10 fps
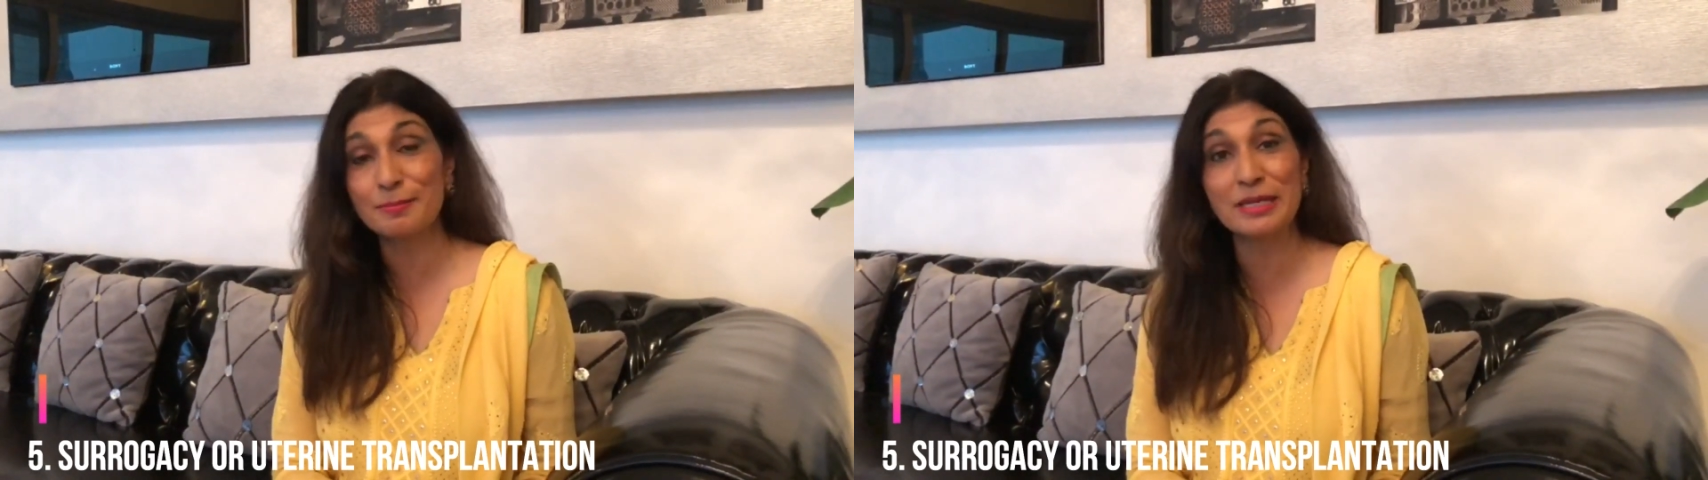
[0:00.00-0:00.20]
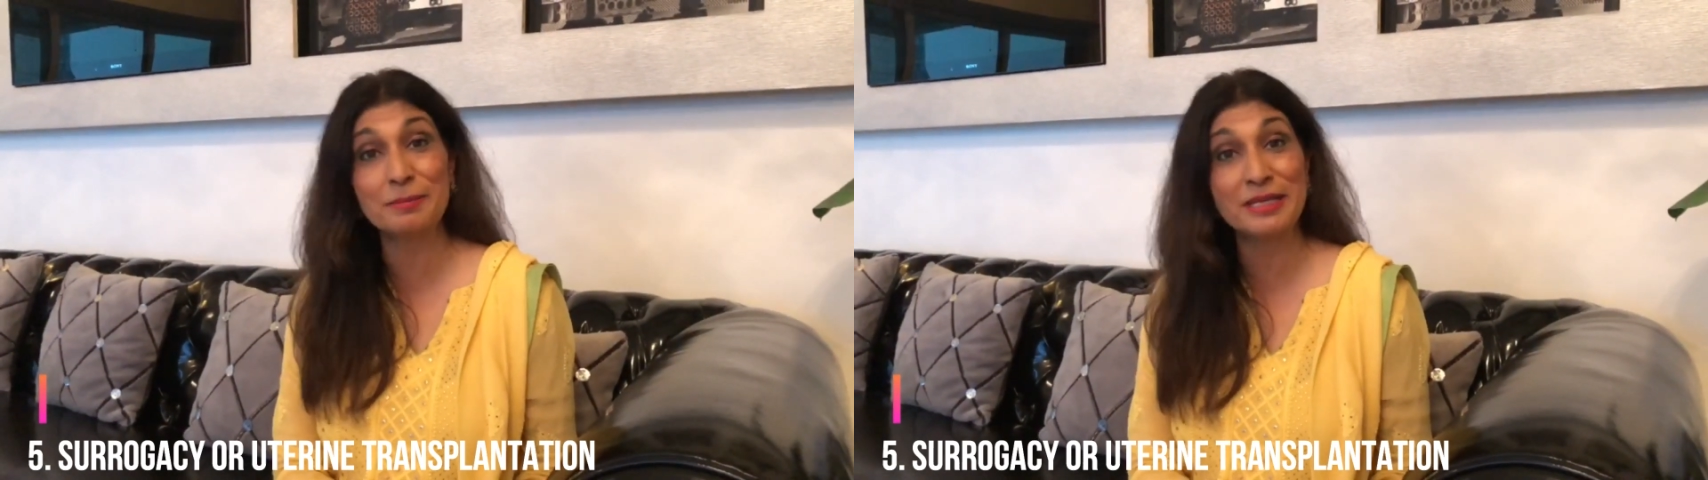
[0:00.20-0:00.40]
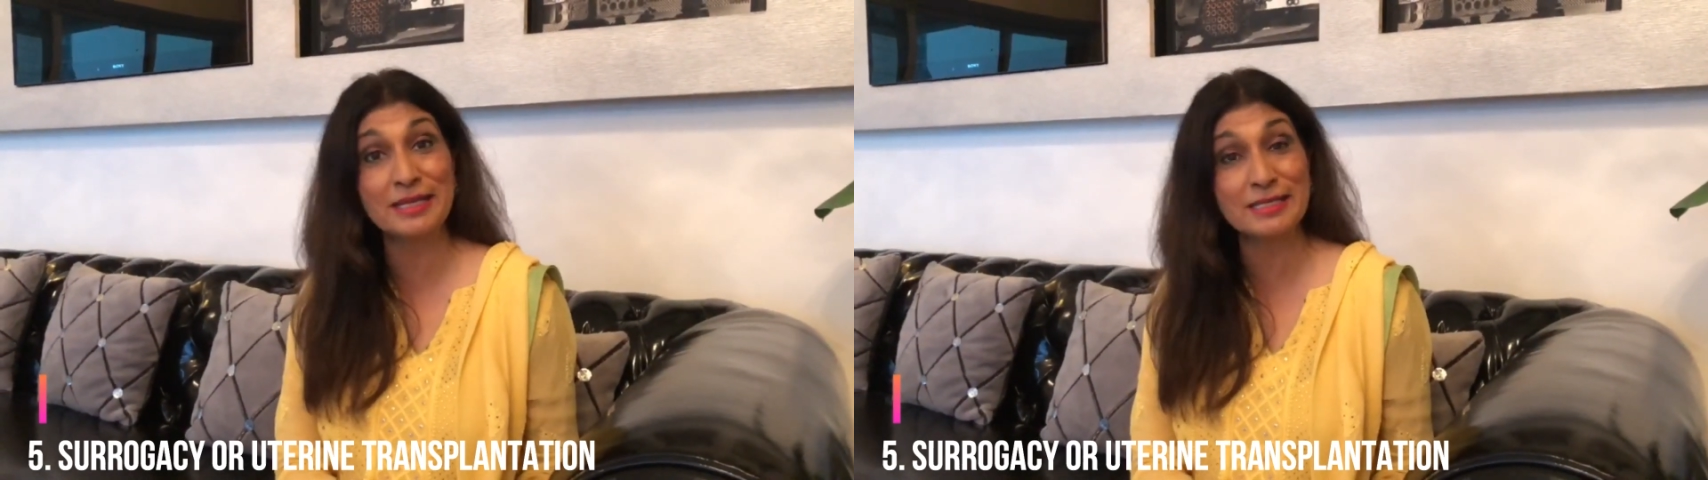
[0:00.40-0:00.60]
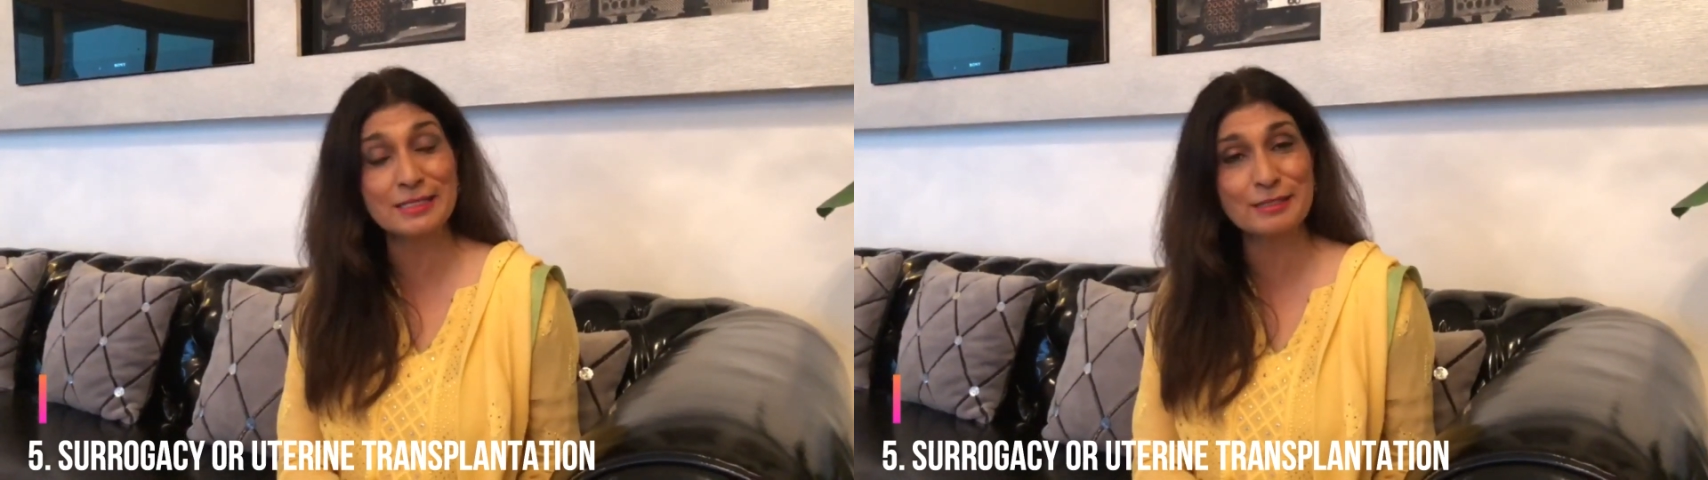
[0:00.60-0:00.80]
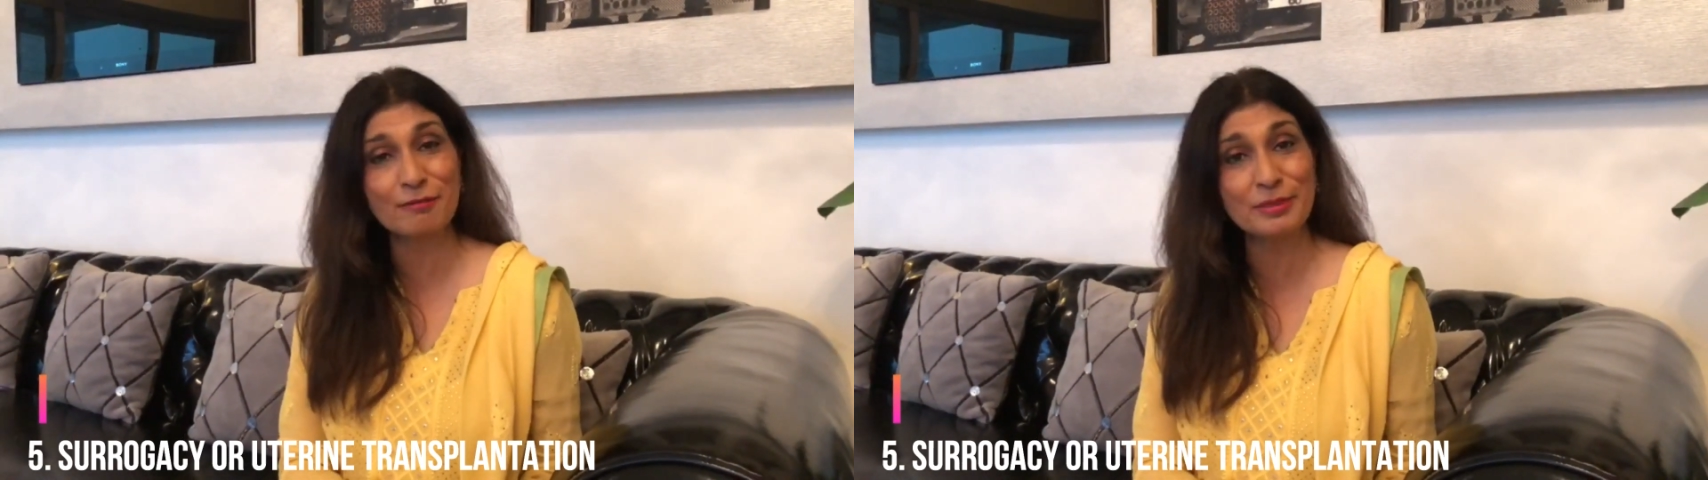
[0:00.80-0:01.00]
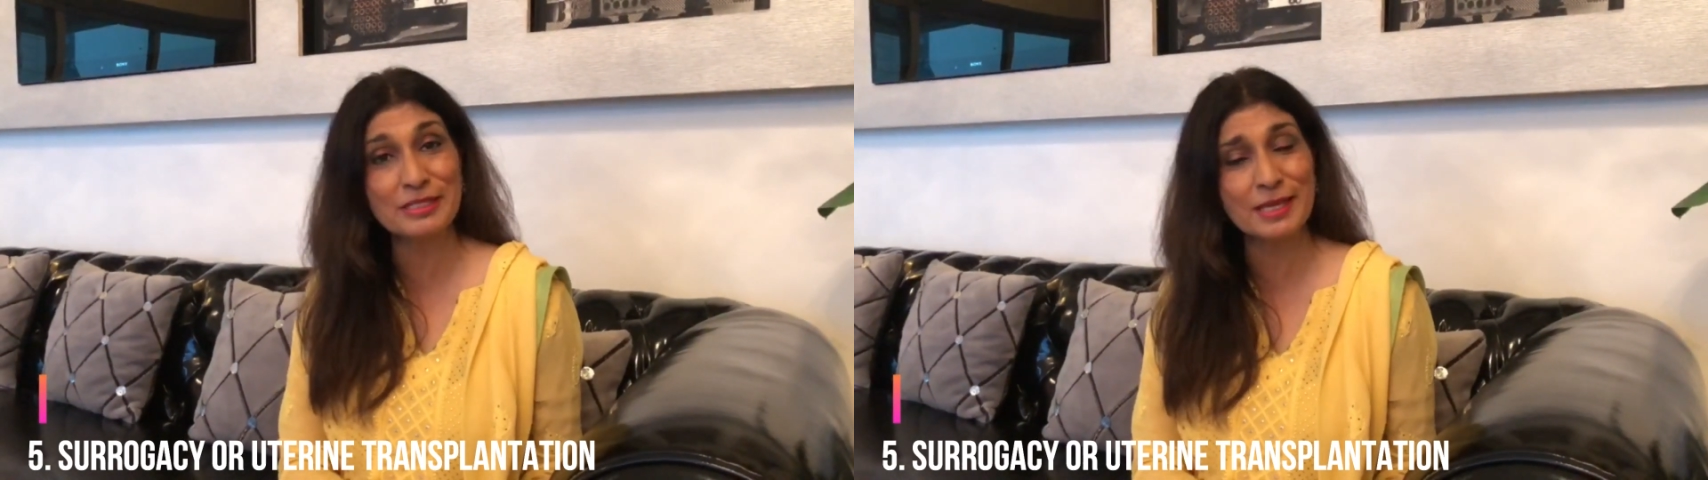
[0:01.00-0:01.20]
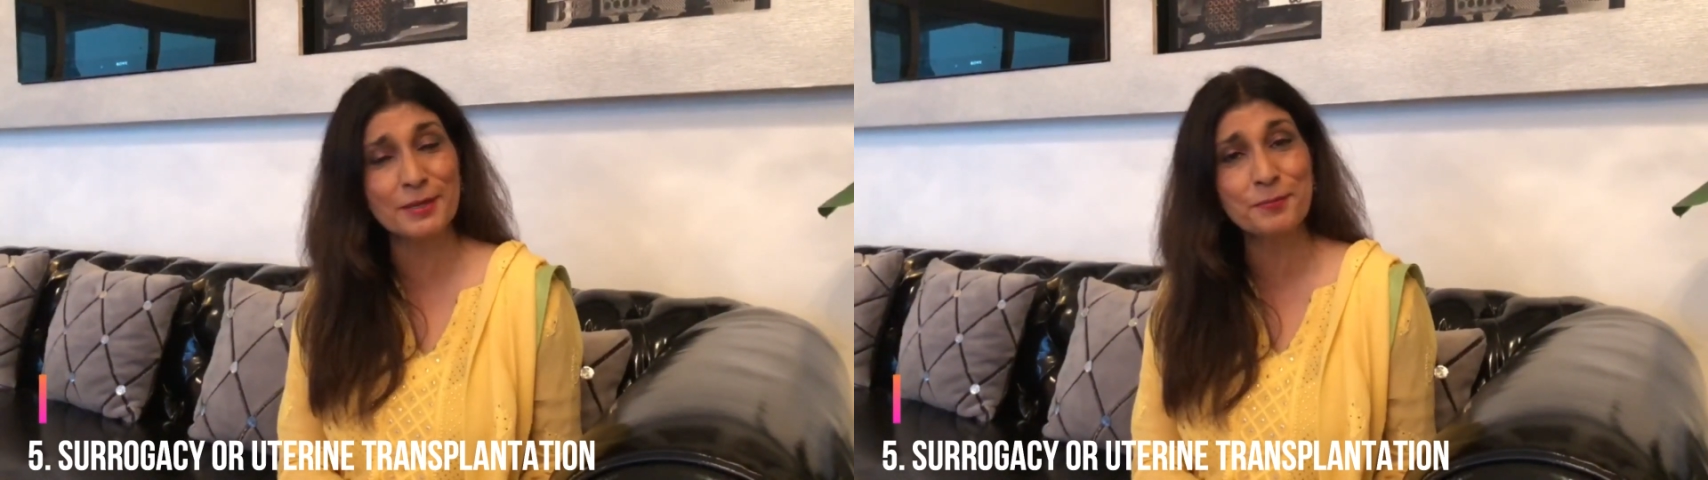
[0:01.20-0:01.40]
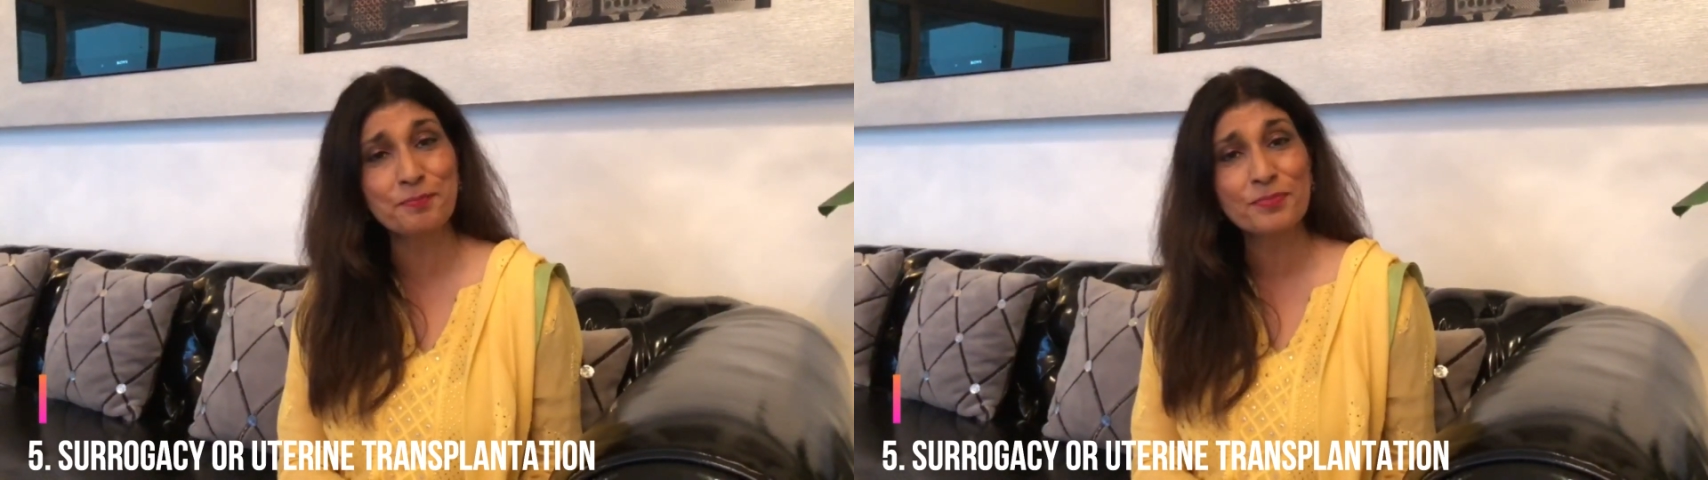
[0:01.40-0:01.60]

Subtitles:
Many cases have been done.